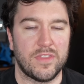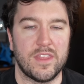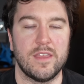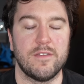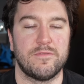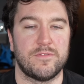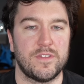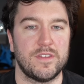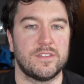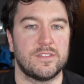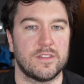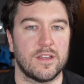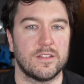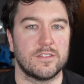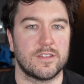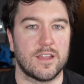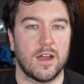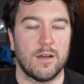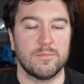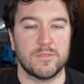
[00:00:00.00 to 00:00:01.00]
if this
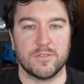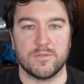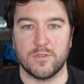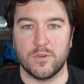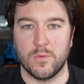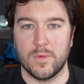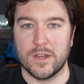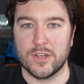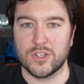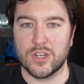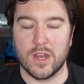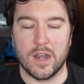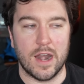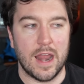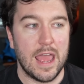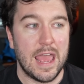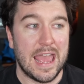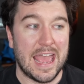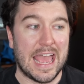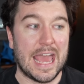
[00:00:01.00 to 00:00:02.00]
does come to fruition.